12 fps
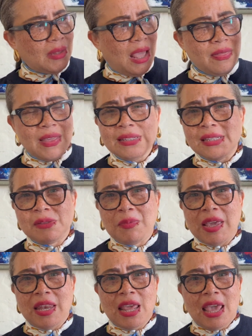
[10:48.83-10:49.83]
this has
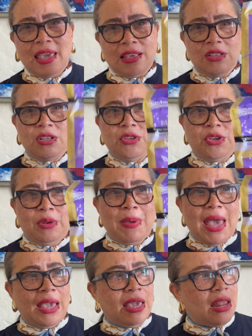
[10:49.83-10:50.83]
been a good
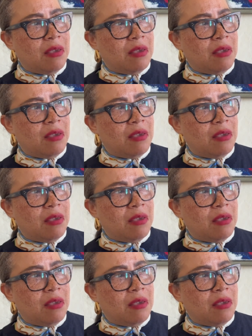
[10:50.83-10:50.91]
packet.